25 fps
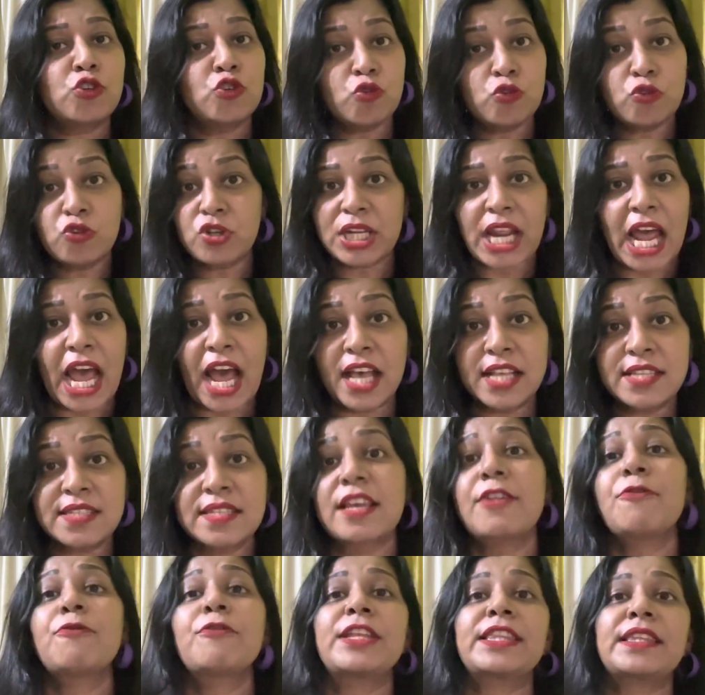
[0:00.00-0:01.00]
2 tasks
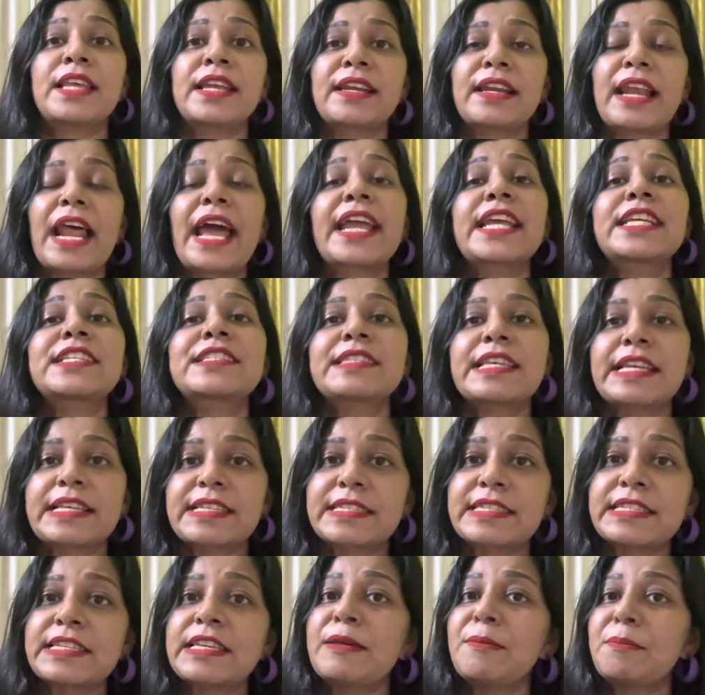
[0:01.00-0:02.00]
within like
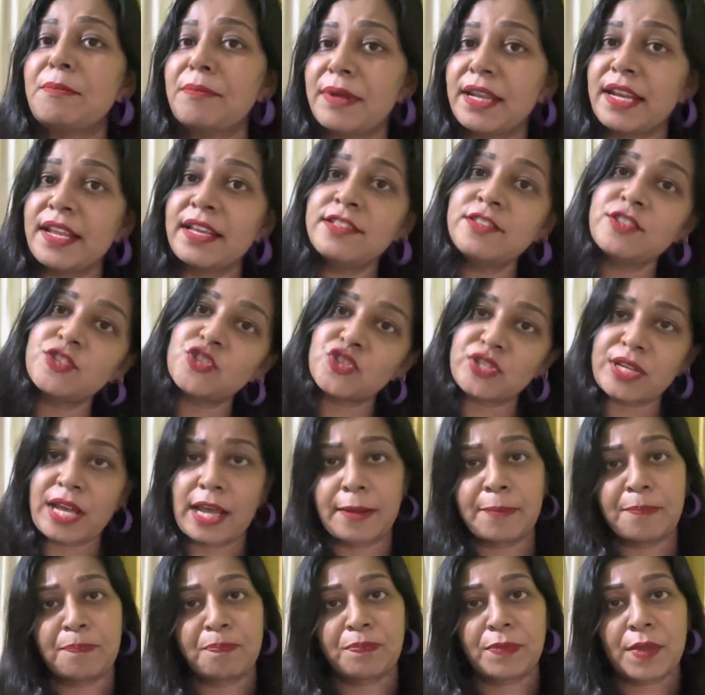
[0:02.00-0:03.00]
60 minutes time.
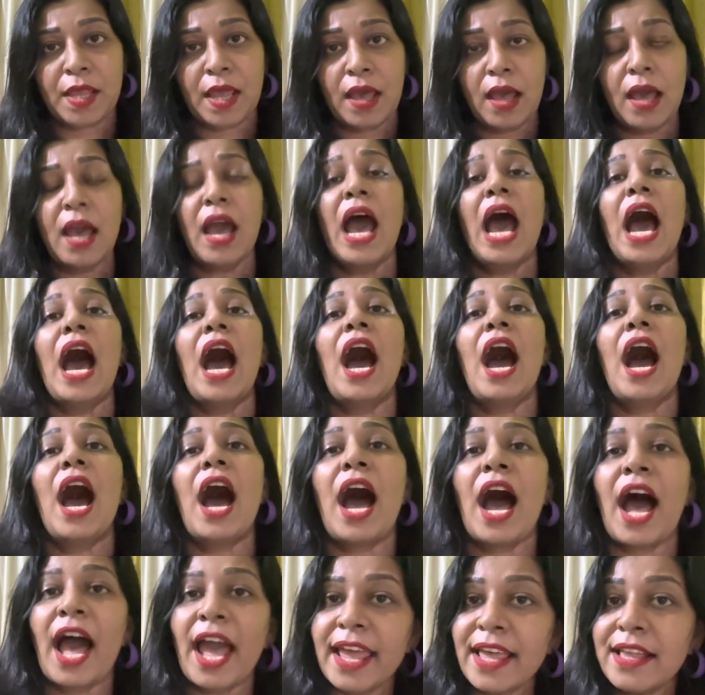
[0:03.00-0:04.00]

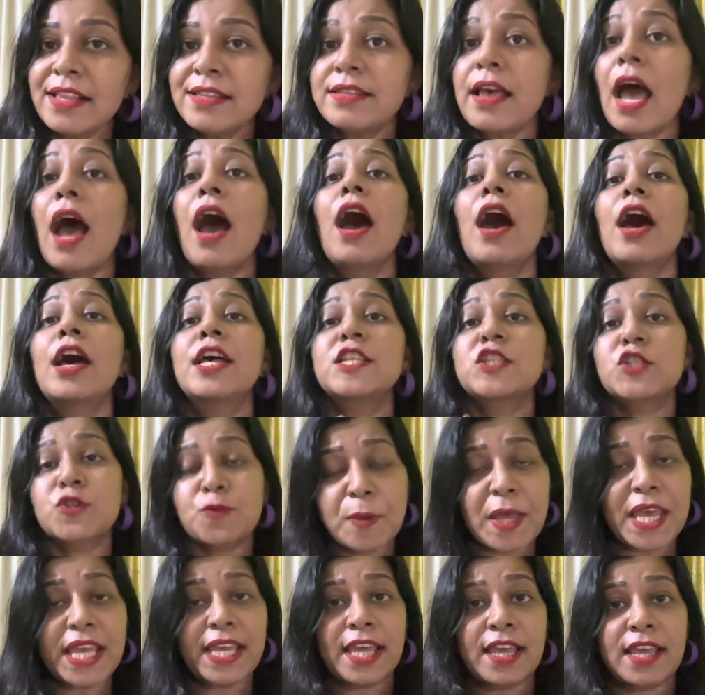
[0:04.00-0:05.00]
IELTS
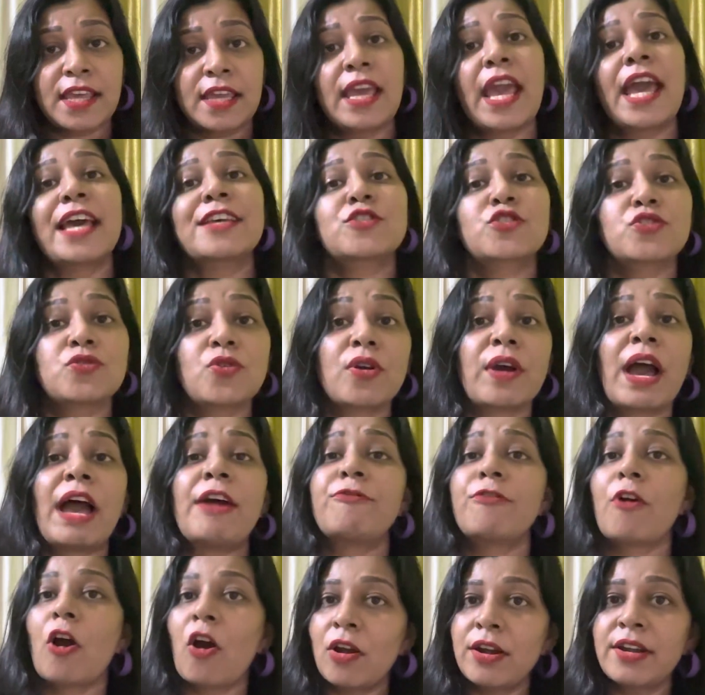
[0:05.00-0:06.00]
speaking, as you
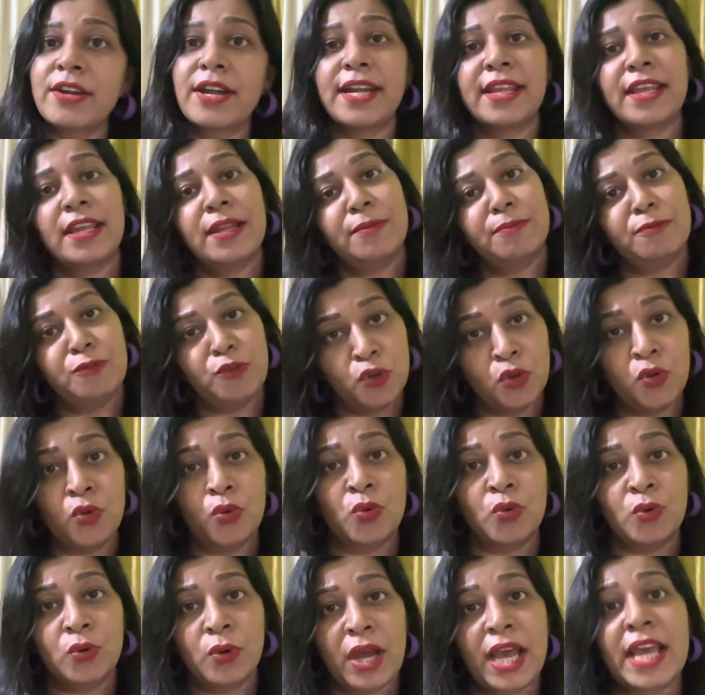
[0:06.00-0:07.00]
have already
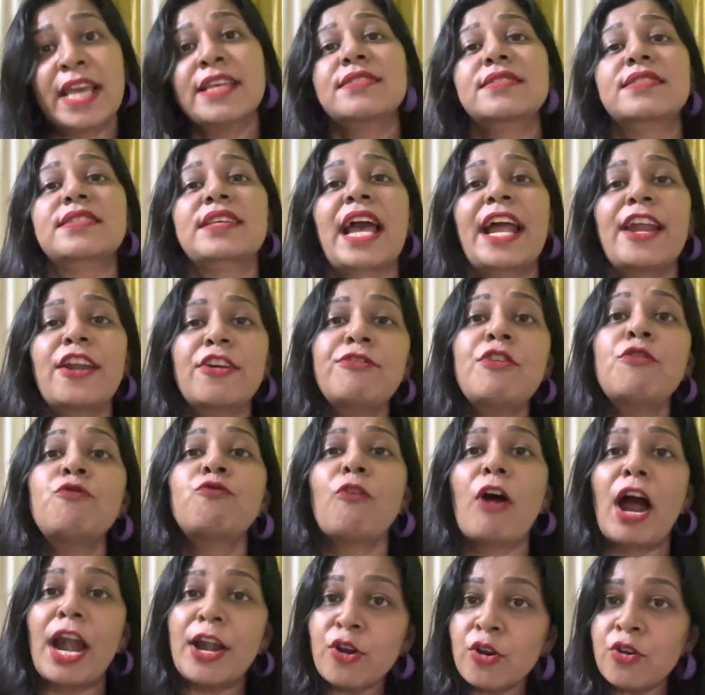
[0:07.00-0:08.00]
know, is kind of a
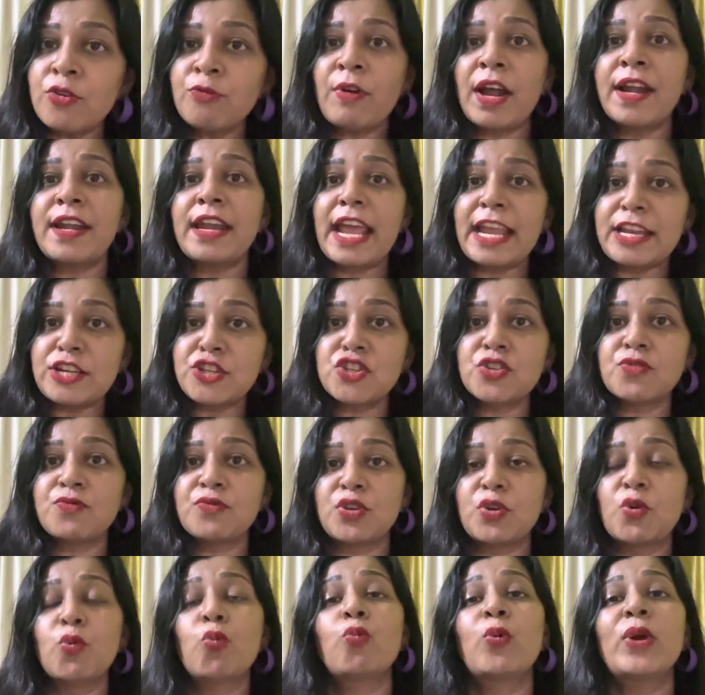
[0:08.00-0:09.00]
one-on-one
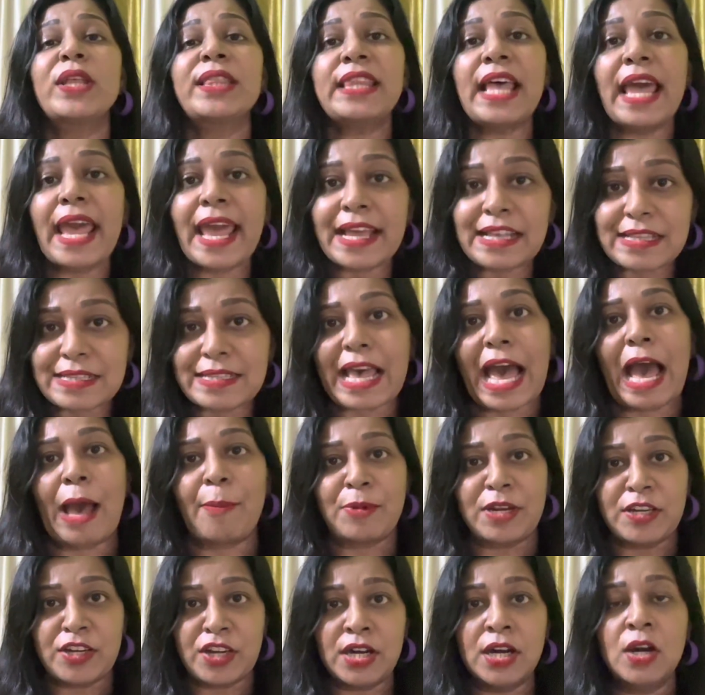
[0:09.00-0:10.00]
interview with the
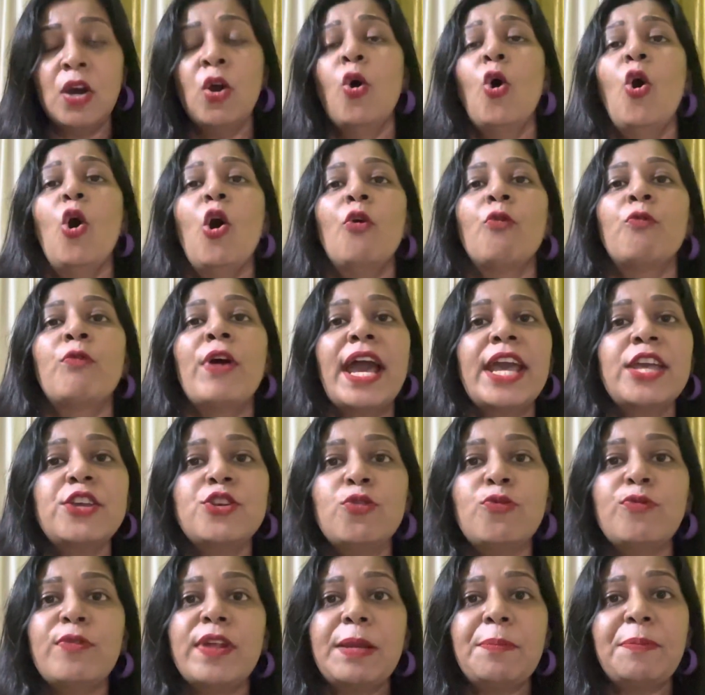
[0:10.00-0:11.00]
examiner where
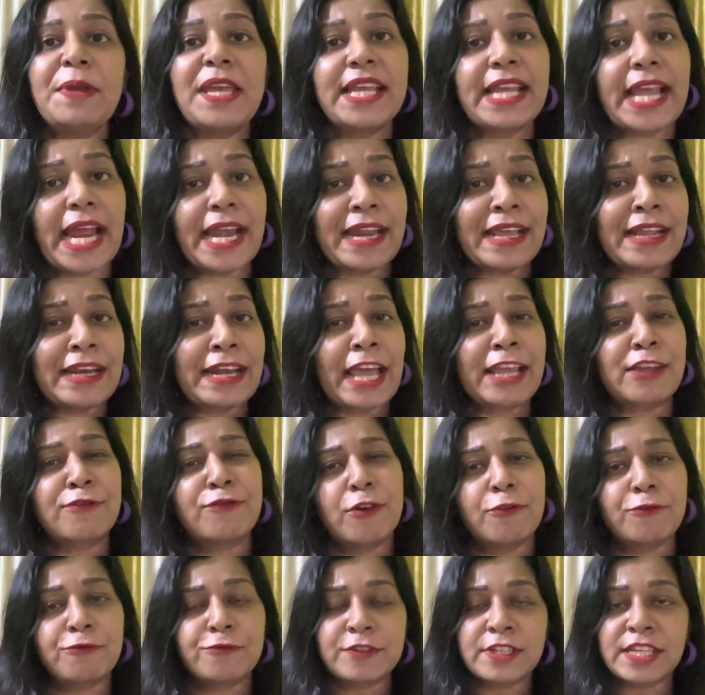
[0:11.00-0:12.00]
you will be getting like
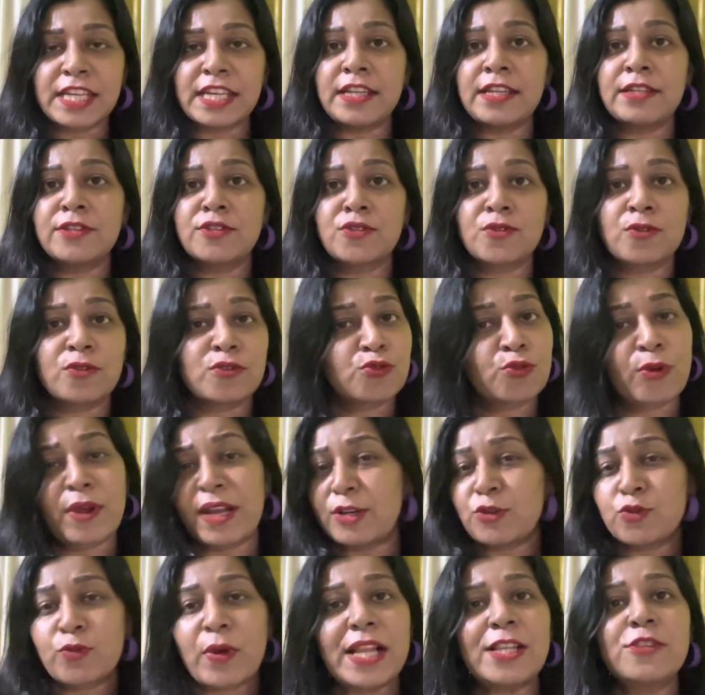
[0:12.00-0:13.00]
12
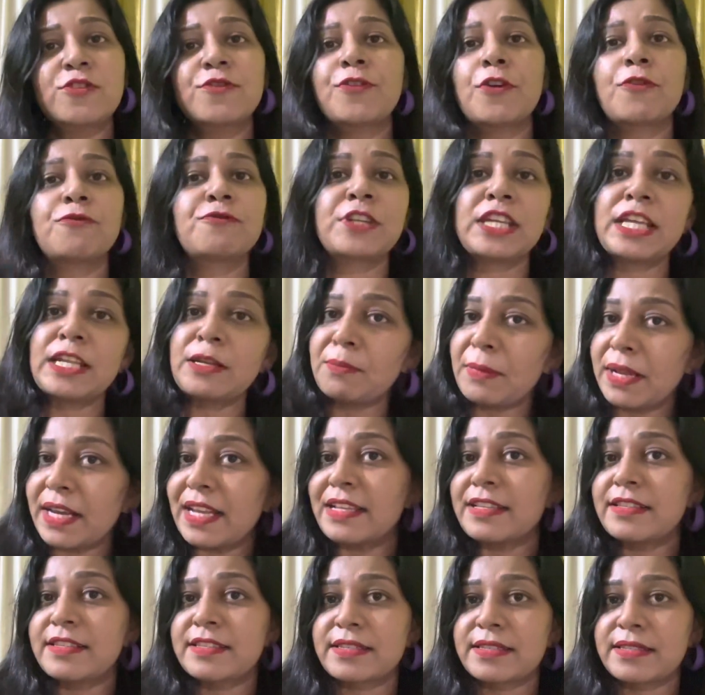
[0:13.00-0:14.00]
to 15
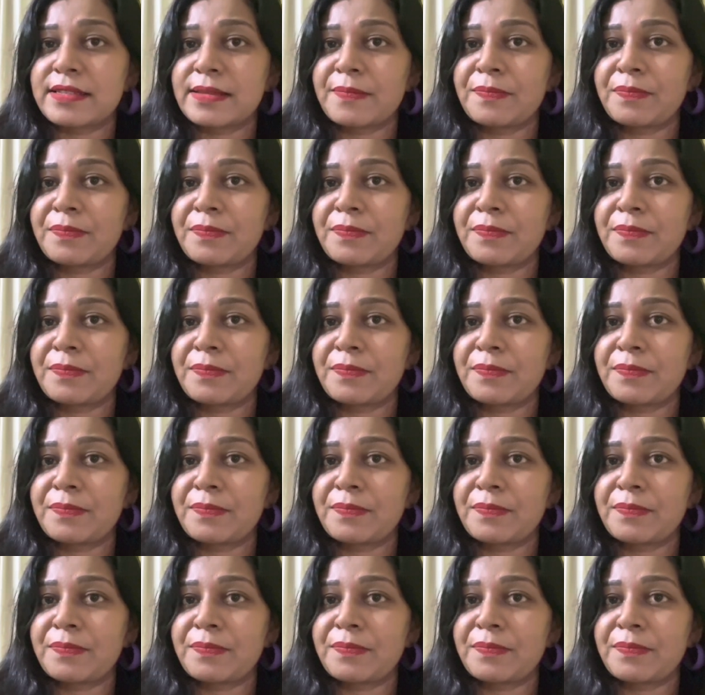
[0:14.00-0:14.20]
minutes.